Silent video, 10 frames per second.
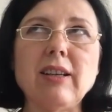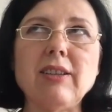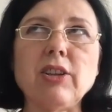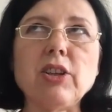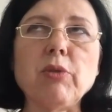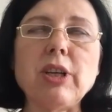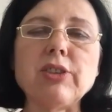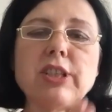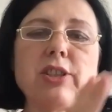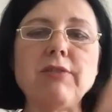not only on
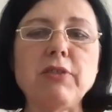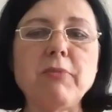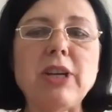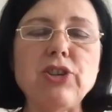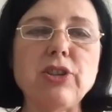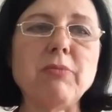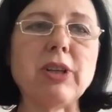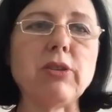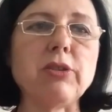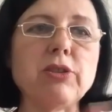disinformation,
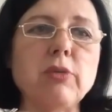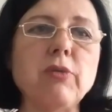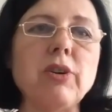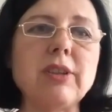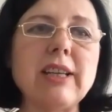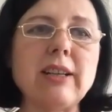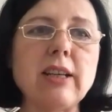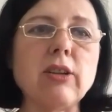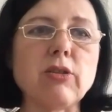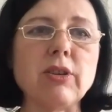but also on
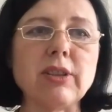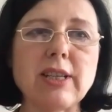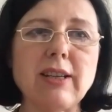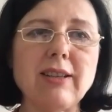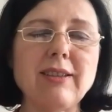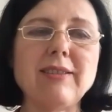illegal content.